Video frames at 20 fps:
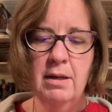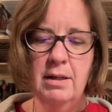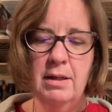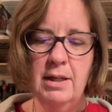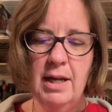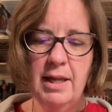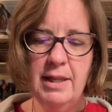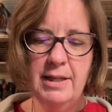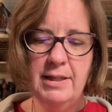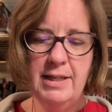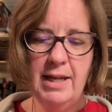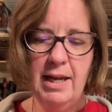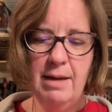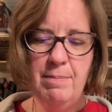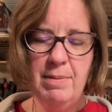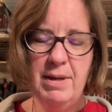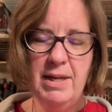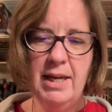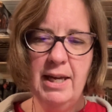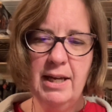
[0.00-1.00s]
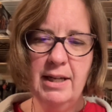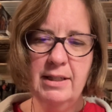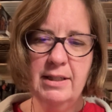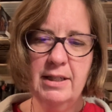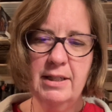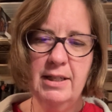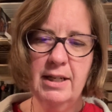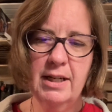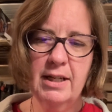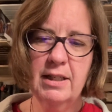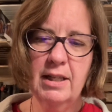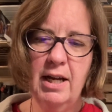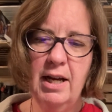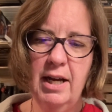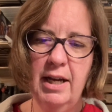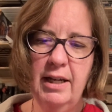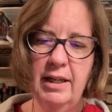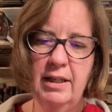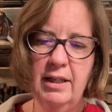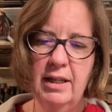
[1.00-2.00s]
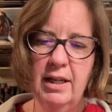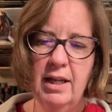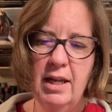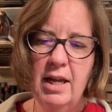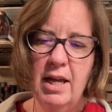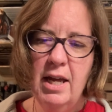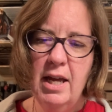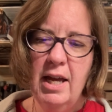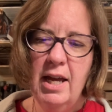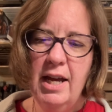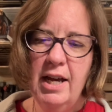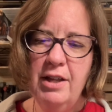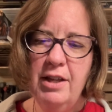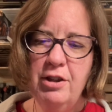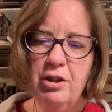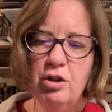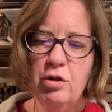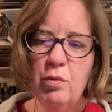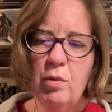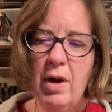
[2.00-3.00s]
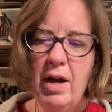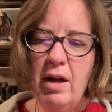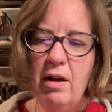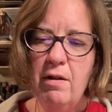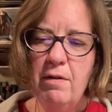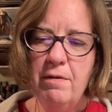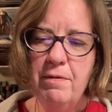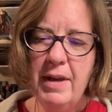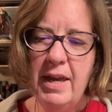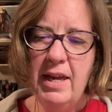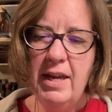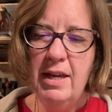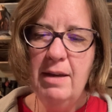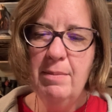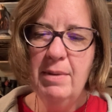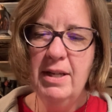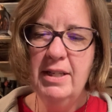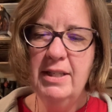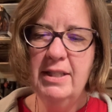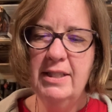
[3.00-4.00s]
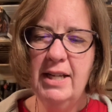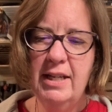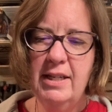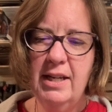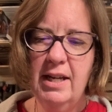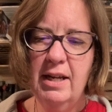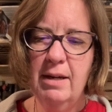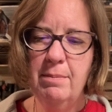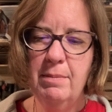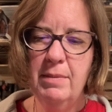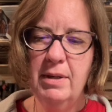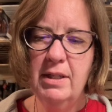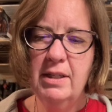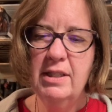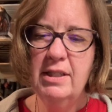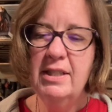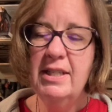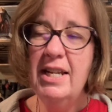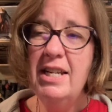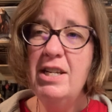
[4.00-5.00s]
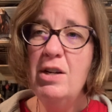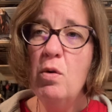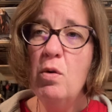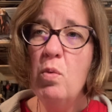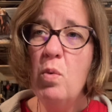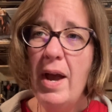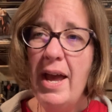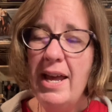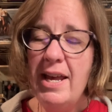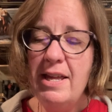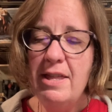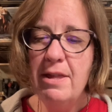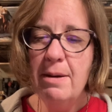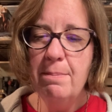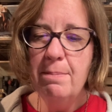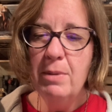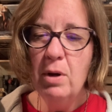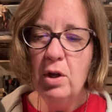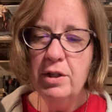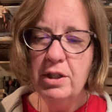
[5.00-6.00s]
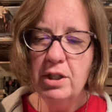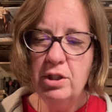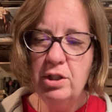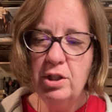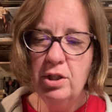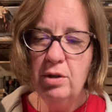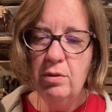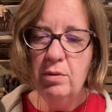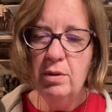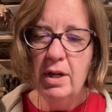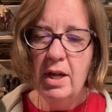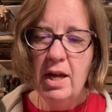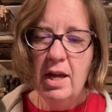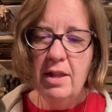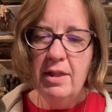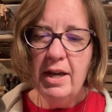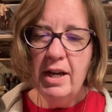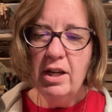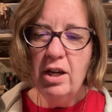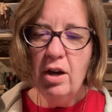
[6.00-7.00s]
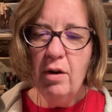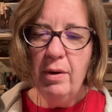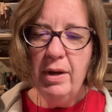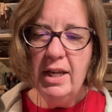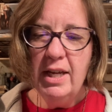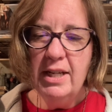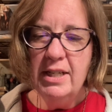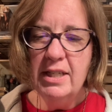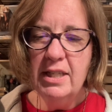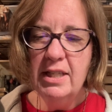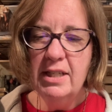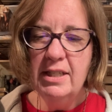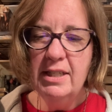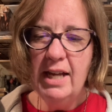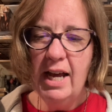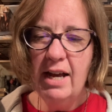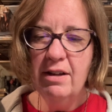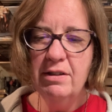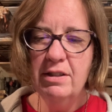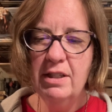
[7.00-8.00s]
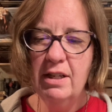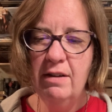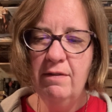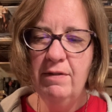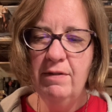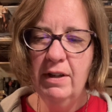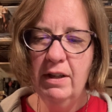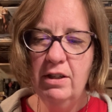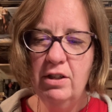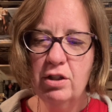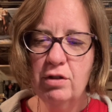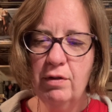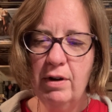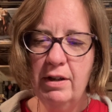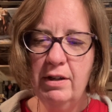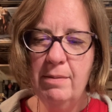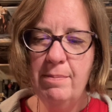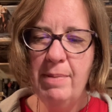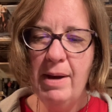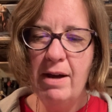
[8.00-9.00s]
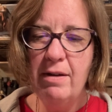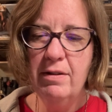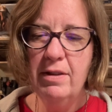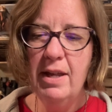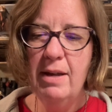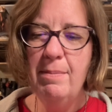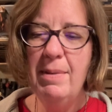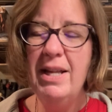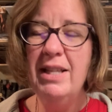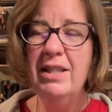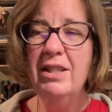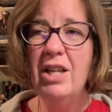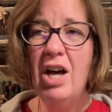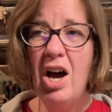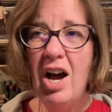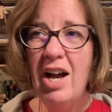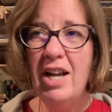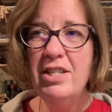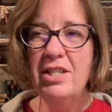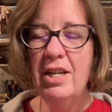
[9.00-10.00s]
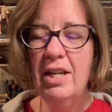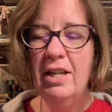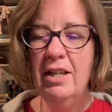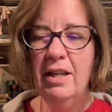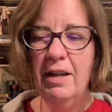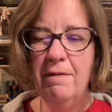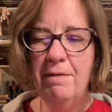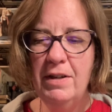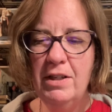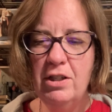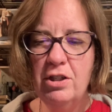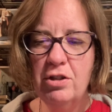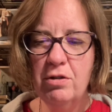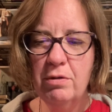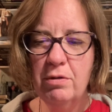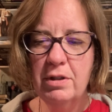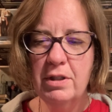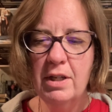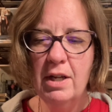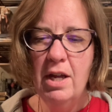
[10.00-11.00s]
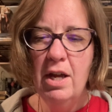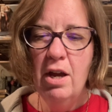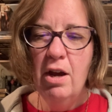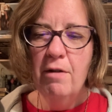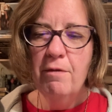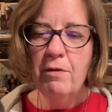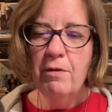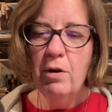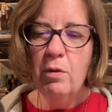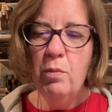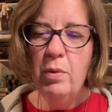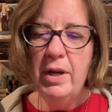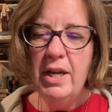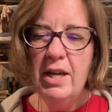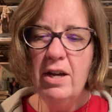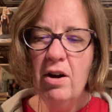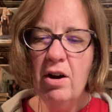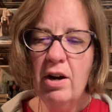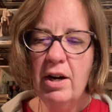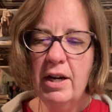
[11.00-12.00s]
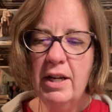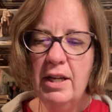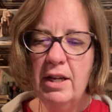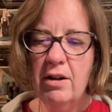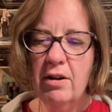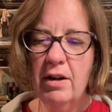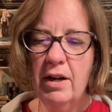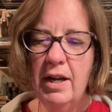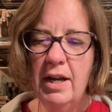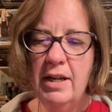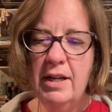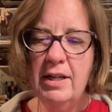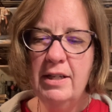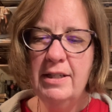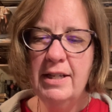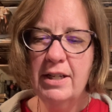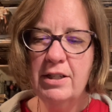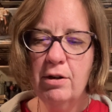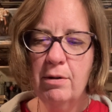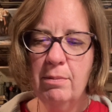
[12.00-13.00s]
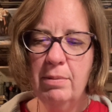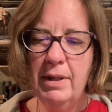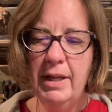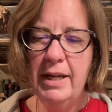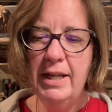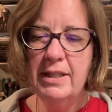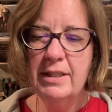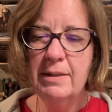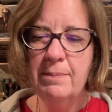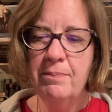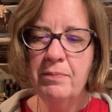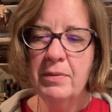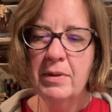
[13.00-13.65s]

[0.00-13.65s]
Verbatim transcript: Now the day began to decline, and the twelve came and said to him, Send away the multitude, that going into the towns and villages round about they may lodge and get victuals, for we are here in a desert place.